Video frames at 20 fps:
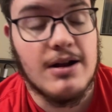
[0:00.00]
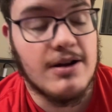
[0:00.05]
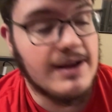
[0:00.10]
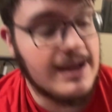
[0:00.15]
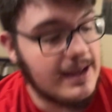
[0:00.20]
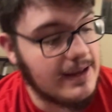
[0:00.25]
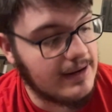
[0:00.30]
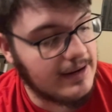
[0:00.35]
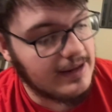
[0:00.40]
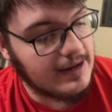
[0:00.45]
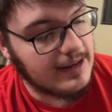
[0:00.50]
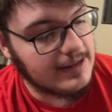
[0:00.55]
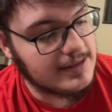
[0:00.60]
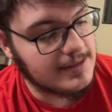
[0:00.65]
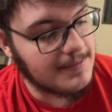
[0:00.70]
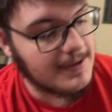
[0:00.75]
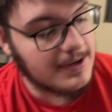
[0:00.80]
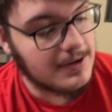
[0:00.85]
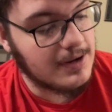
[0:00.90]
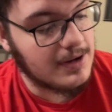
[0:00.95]
and it hits
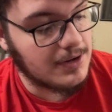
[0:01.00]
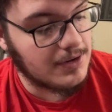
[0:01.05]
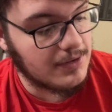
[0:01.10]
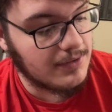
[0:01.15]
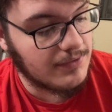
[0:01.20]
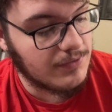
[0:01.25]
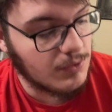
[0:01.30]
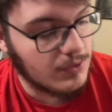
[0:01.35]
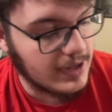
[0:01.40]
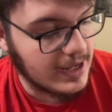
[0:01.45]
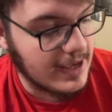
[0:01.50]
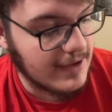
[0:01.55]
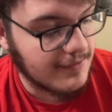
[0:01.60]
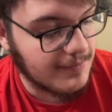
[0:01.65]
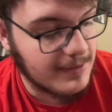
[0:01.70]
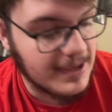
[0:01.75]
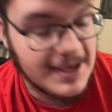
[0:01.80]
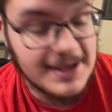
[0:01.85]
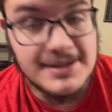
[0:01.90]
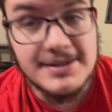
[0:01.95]
about 140
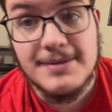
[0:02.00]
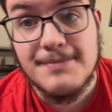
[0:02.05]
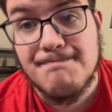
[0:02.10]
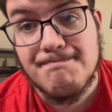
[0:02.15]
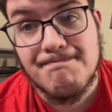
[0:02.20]
FPS.